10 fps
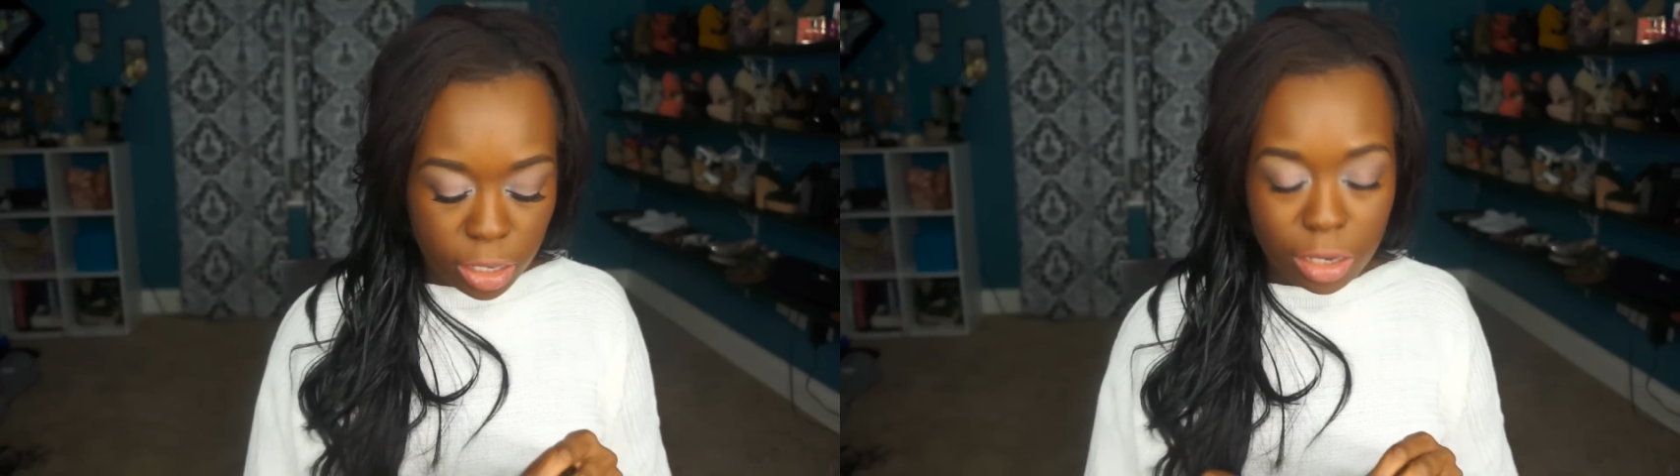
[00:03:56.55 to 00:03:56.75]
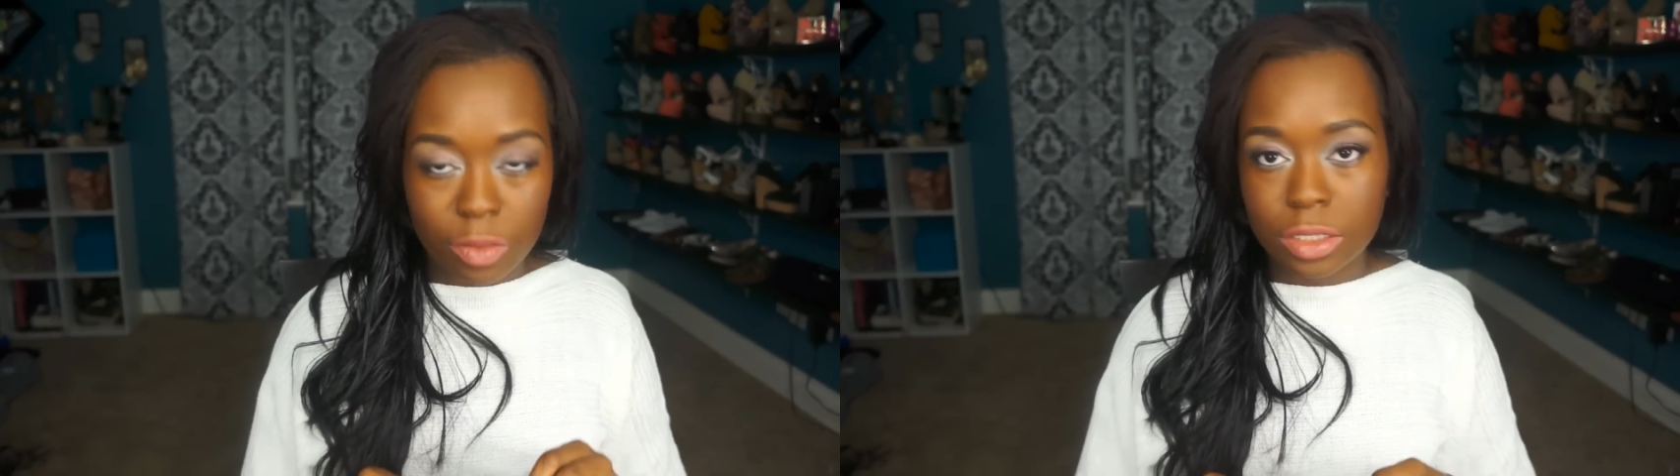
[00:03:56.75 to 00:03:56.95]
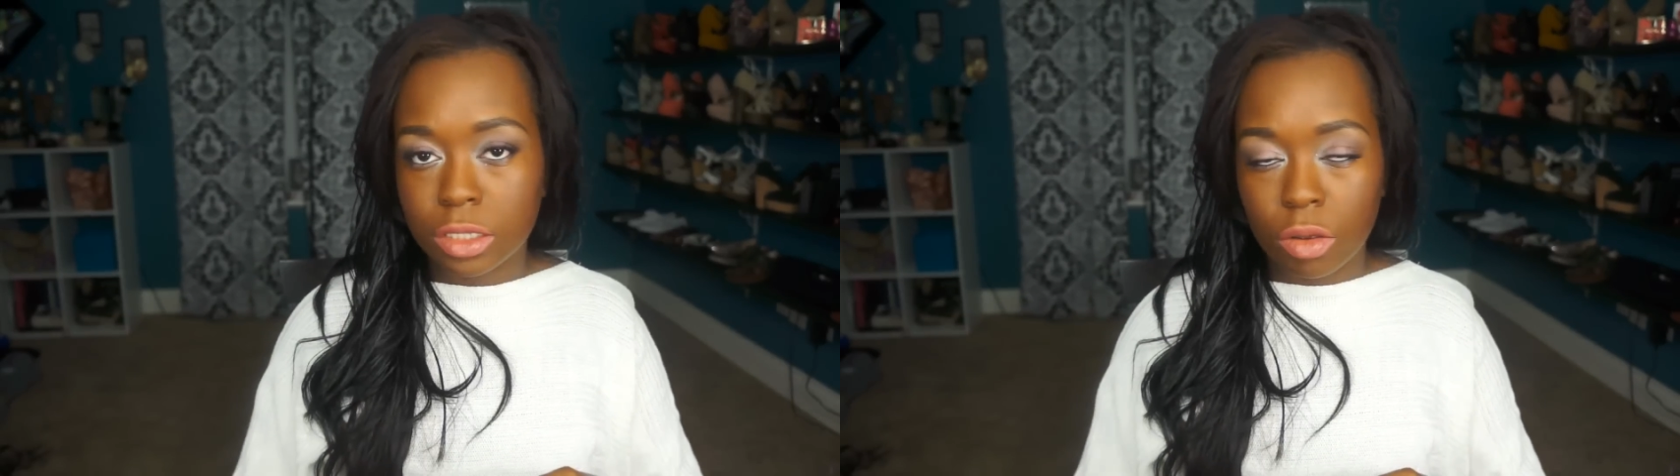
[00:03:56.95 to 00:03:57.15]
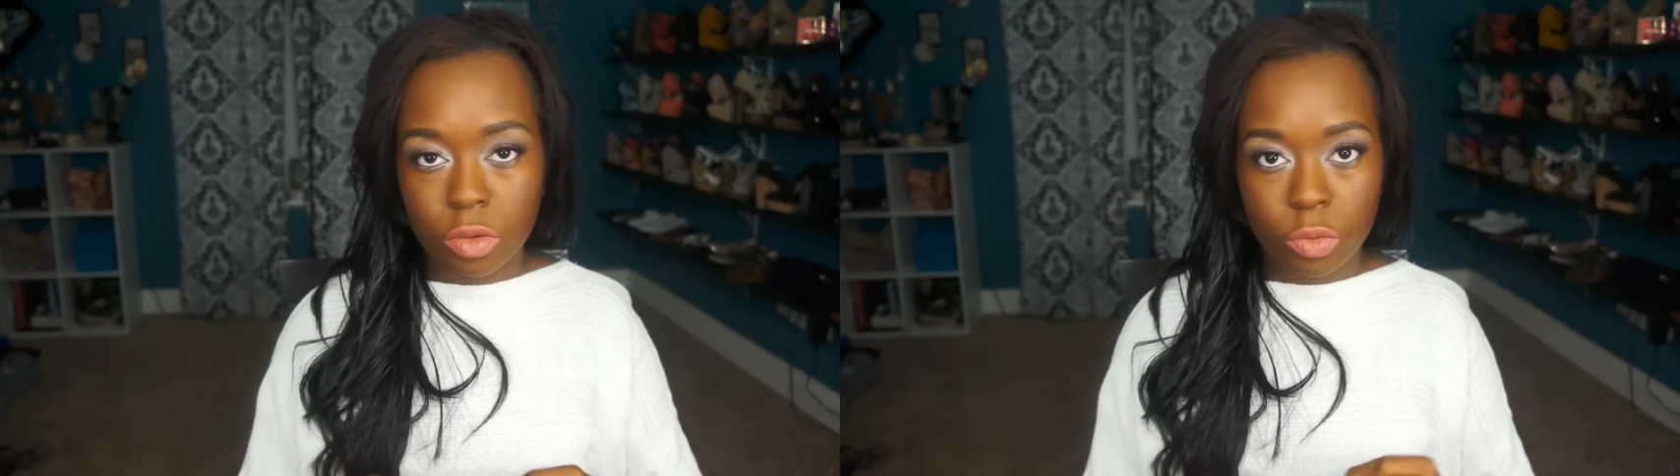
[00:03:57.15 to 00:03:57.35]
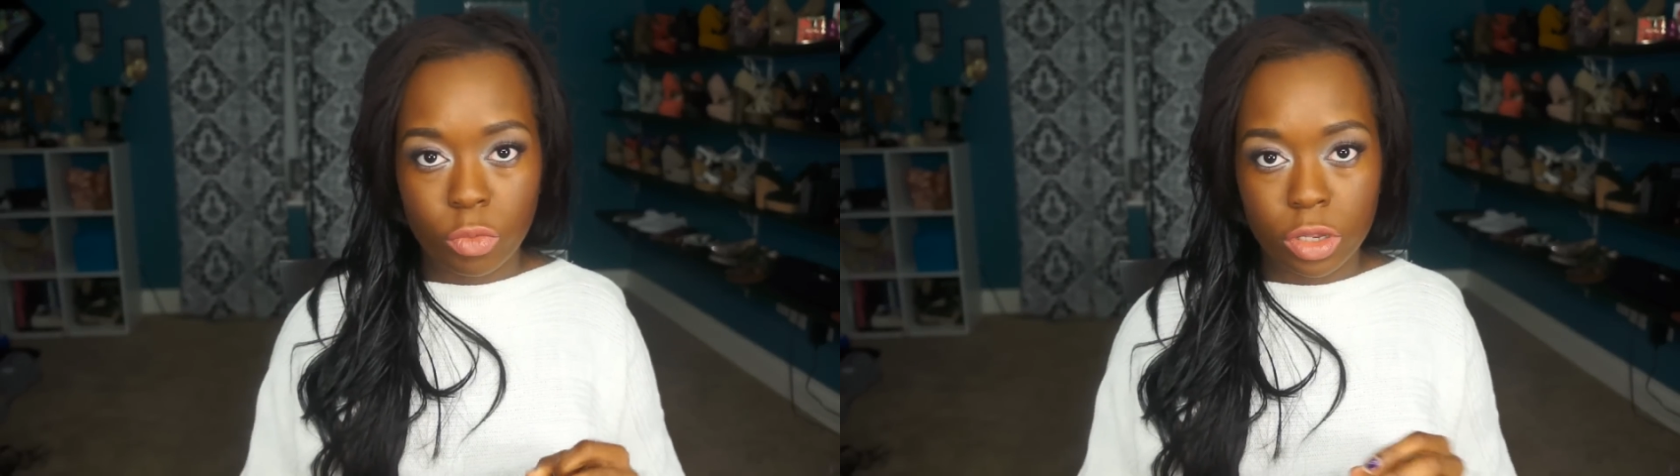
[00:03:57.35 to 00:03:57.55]
Now this is the
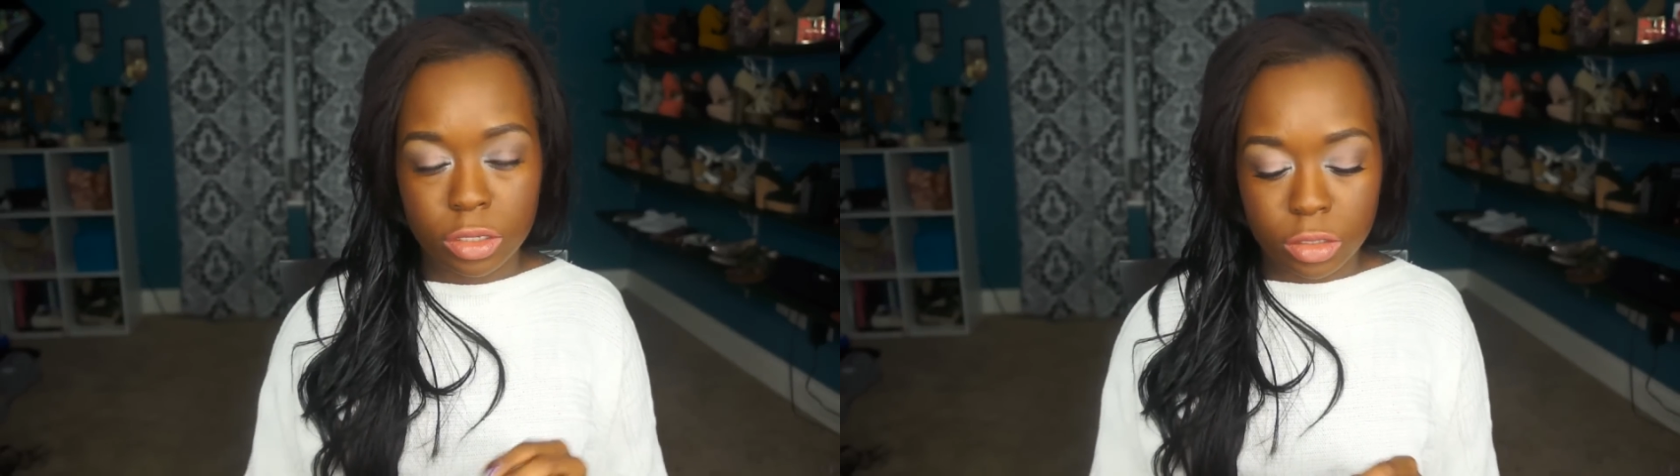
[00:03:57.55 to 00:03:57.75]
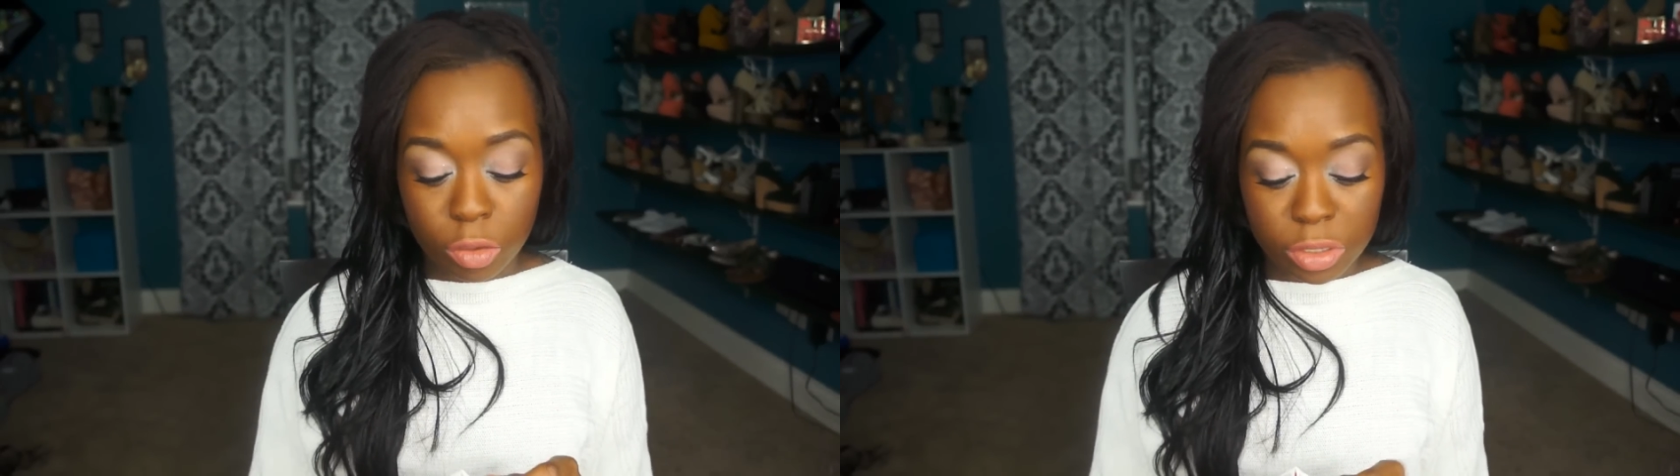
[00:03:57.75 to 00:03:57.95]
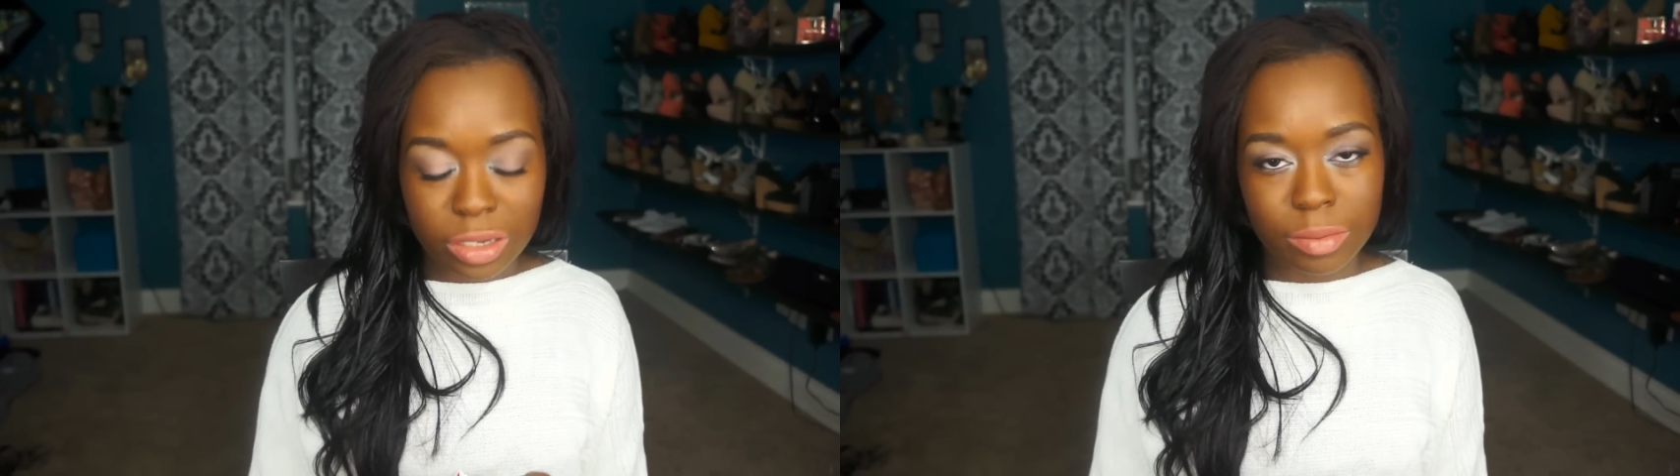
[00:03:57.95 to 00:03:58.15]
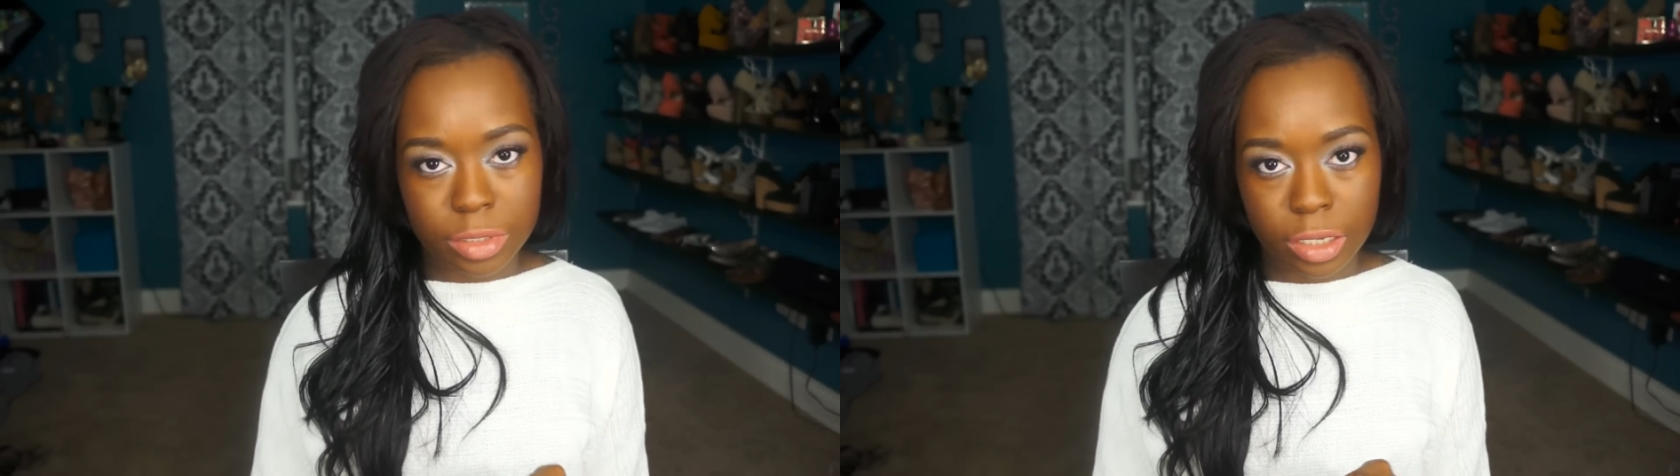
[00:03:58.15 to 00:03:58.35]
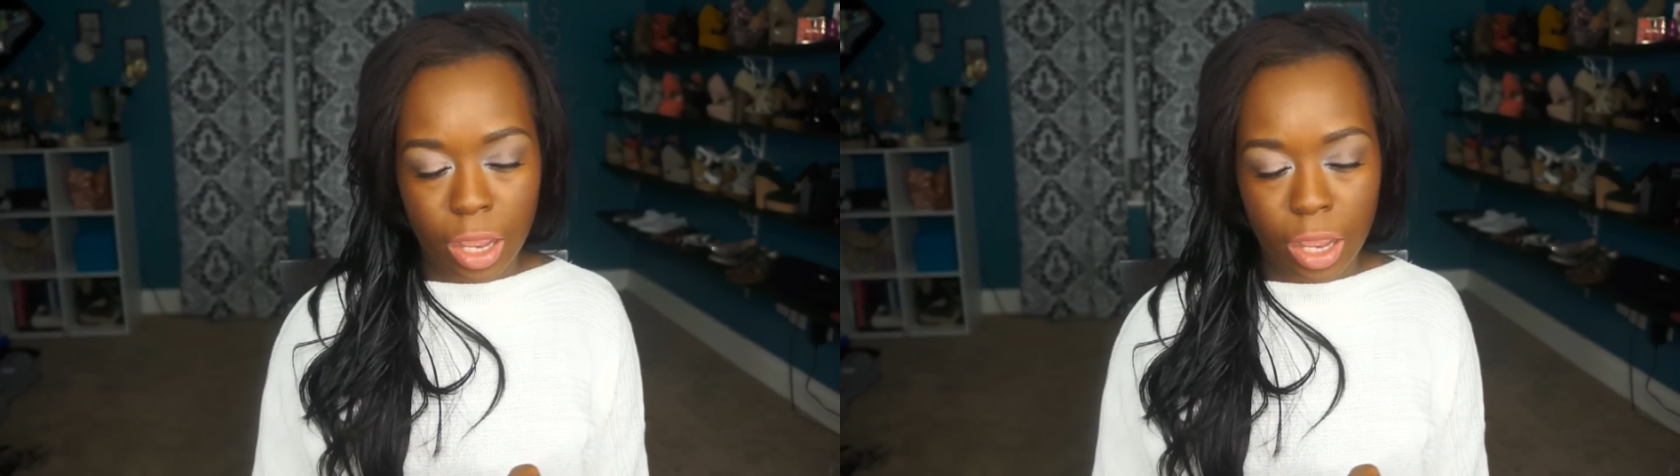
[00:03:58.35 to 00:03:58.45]
only one, the only lipstick.